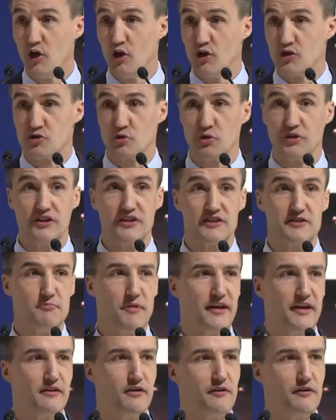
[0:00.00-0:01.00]
So it is
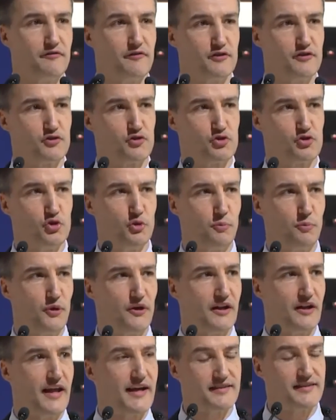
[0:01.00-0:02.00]
made of super
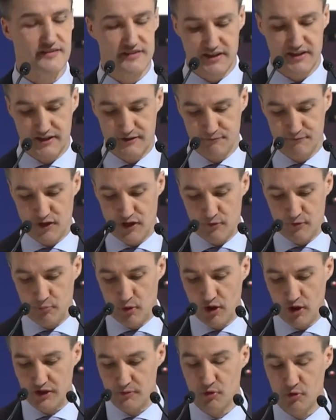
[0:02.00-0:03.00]
elastic
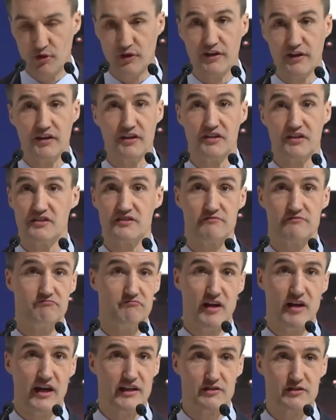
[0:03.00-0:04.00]
polymer, and it is
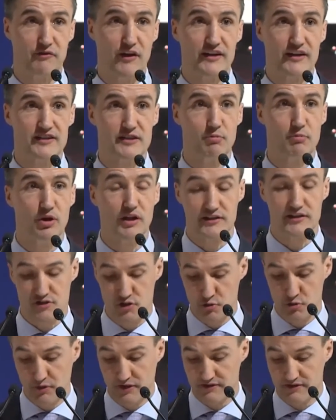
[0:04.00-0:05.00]
as flexible as
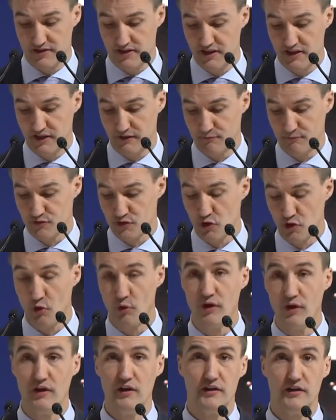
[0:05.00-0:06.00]
human skin. So
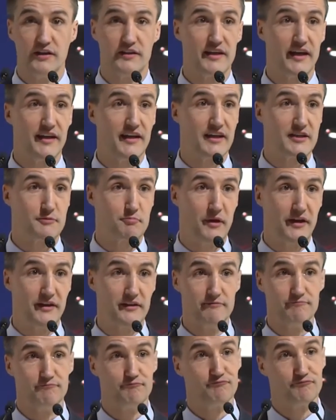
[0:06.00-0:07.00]
it can
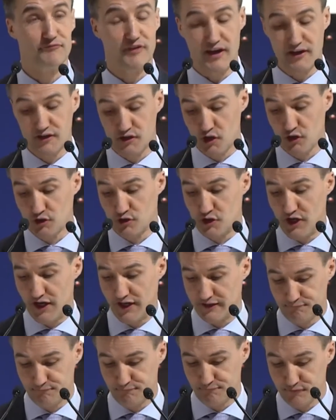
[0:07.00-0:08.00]
expand and
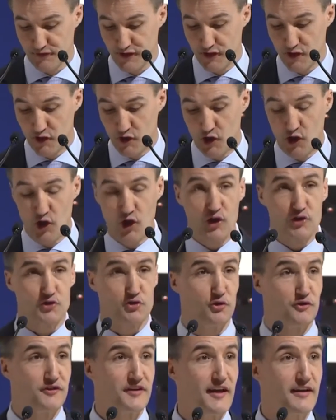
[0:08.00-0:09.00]
contract.
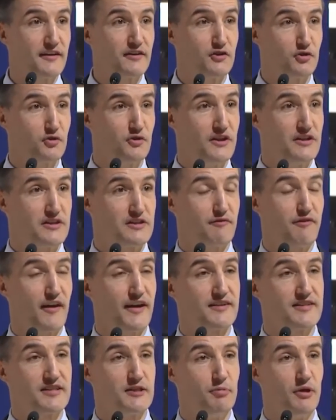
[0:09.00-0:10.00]
So thanks to this
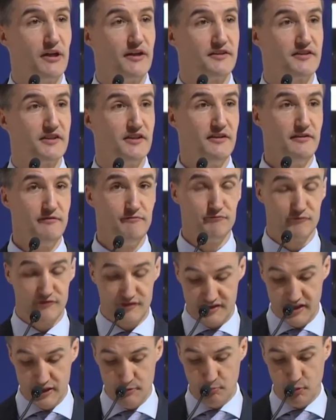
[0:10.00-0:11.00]
flexibility,
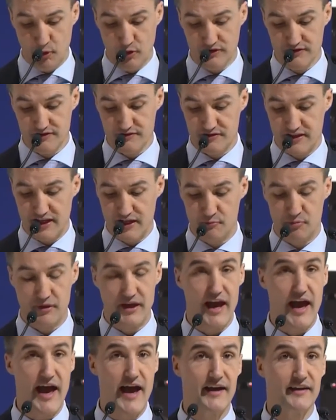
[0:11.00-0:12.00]
dimples can
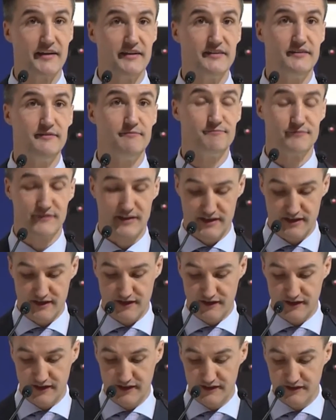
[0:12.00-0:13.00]
be added
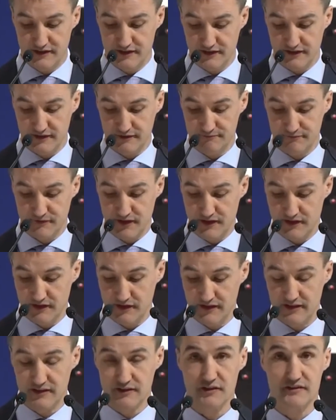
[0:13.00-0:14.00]
in
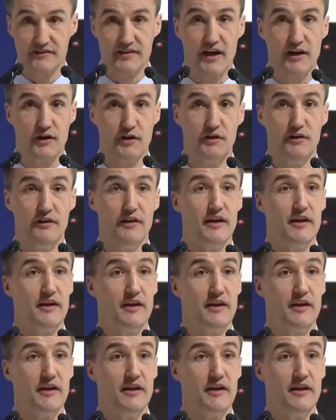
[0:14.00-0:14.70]
the tire